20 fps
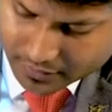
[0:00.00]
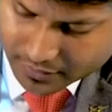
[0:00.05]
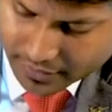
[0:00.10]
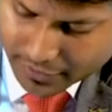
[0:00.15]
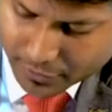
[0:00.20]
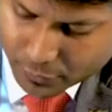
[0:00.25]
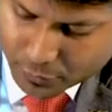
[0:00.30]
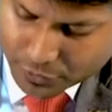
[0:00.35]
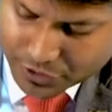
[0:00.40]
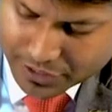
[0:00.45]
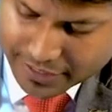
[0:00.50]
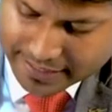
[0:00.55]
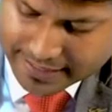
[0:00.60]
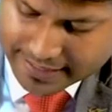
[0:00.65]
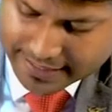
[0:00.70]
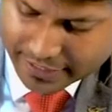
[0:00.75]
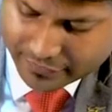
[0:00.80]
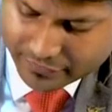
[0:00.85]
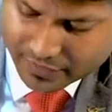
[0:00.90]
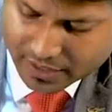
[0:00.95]
They are usually
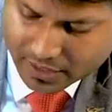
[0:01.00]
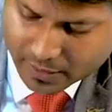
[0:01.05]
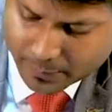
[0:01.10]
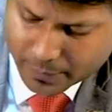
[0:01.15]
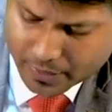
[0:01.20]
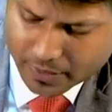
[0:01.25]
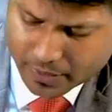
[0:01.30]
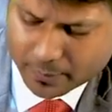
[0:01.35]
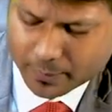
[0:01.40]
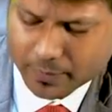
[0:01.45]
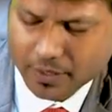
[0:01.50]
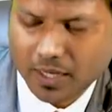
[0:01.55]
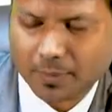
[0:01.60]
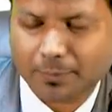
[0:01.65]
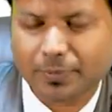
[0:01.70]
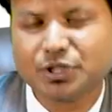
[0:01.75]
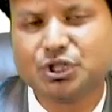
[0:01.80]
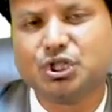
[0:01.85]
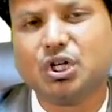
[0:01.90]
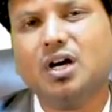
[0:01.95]
seen with upper
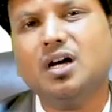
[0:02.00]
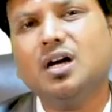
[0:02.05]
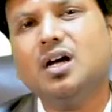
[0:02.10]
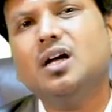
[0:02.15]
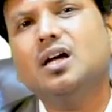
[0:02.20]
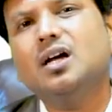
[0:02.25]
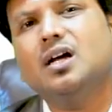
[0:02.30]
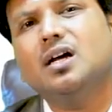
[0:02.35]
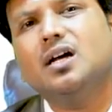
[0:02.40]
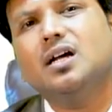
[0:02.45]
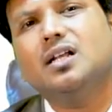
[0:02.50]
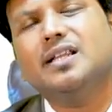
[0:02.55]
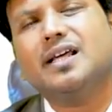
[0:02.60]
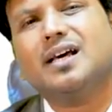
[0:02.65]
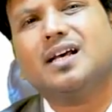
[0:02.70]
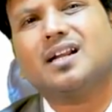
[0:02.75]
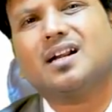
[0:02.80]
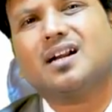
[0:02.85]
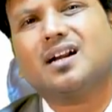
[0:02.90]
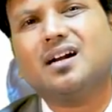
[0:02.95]
jaw. They
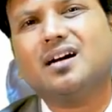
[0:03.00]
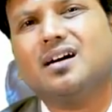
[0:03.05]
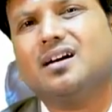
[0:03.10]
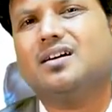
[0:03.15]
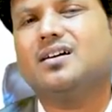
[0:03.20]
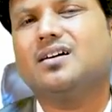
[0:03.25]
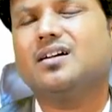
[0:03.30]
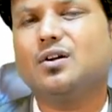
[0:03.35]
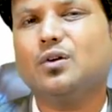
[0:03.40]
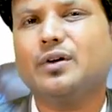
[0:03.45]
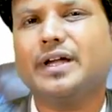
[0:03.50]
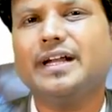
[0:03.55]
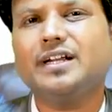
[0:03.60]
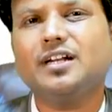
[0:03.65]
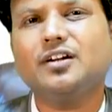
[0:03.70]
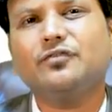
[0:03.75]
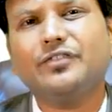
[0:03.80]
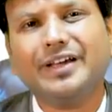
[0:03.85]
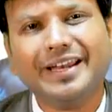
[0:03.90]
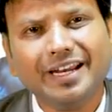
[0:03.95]
are
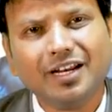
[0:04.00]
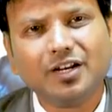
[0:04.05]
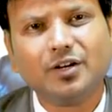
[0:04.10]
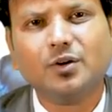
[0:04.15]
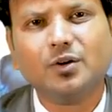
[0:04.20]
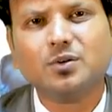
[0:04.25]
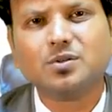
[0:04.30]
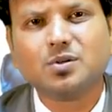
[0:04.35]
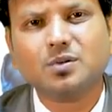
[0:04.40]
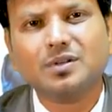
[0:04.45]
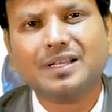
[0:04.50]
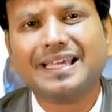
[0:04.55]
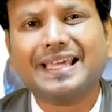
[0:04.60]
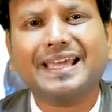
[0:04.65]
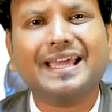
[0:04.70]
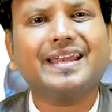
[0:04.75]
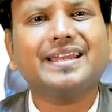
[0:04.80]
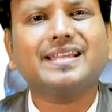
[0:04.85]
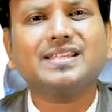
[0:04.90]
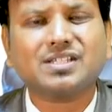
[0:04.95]
located very close to the
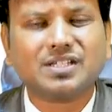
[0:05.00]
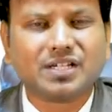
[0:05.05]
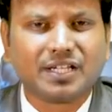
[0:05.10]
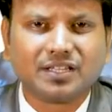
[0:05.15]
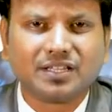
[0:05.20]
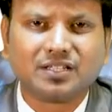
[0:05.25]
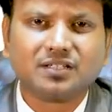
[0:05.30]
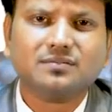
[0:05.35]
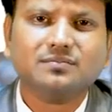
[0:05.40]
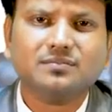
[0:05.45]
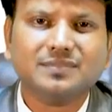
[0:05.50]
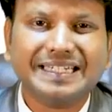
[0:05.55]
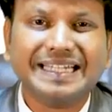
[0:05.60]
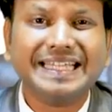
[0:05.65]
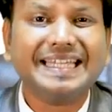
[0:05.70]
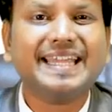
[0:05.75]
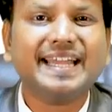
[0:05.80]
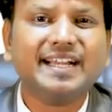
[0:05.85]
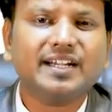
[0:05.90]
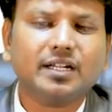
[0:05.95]
caries teeth.
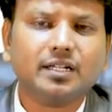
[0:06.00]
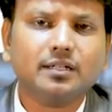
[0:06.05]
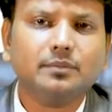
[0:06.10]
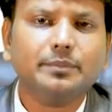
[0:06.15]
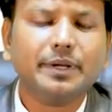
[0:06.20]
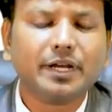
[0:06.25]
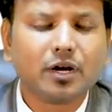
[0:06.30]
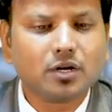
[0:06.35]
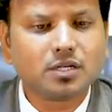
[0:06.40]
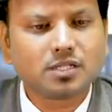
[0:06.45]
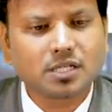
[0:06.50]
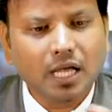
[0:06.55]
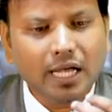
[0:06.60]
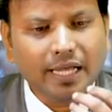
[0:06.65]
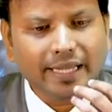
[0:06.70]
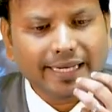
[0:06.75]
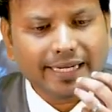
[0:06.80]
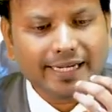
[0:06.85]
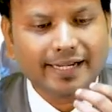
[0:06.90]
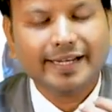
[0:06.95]
Decay teeth, because
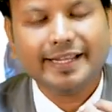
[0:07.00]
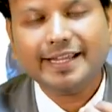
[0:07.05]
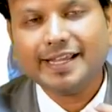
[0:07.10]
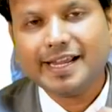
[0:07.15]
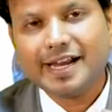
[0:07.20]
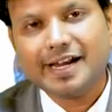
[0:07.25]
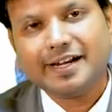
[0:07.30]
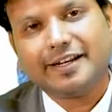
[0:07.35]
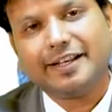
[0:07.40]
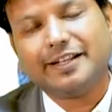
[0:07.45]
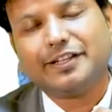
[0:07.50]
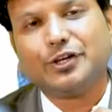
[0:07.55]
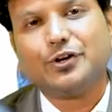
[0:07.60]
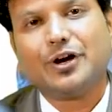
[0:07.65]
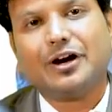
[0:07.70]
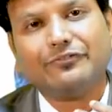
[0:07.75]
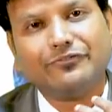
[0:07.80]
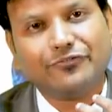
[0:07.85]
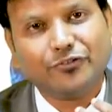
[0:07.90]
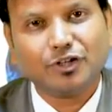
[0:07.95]
in decay teeth you
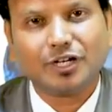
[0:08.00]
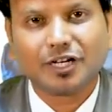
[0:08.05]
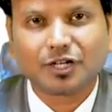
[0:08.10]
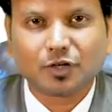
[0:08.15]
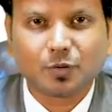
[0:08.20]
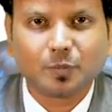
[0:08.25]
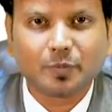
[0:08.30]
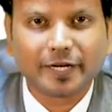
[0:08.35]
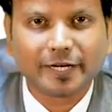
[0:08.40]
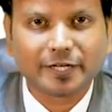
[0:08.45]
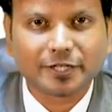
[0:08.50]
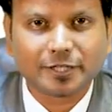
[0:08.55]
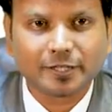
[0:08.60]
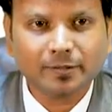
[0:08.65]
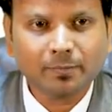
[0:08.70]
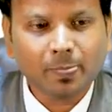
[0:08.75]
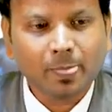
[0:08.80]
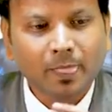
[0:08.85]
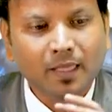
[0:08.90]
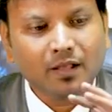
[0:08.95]
have food
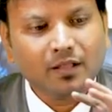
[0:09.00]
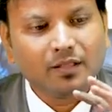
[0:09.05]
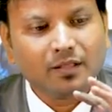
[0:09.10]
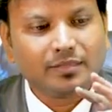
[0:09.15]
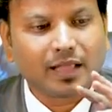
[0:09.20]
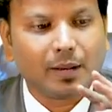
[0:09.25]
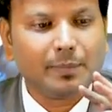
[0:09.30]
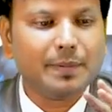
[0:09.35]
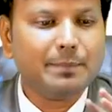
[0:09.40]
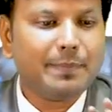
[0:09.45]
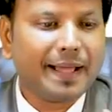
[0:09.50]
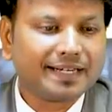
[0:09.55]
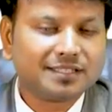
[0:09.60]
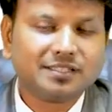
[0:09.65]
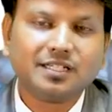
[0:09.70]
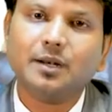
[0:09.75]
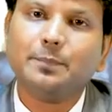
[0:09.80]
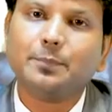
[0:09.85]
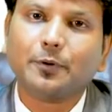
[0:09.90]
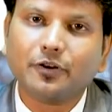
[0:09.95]
accumulation, there will be
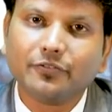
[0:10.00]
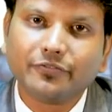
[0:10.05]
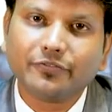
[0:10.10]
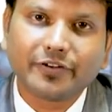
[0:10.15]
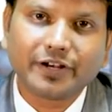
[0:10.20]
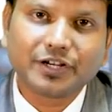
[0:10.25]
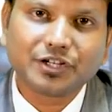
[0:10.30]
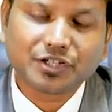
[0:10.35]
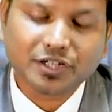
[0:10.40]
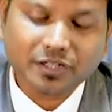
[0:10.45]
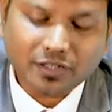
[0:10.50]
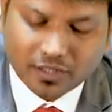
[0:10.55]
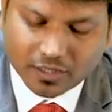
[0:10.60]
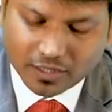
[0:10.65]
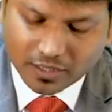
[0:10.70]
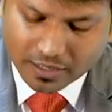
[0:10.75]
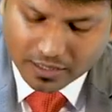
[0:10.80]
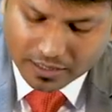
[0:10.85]
bacterial proliferation,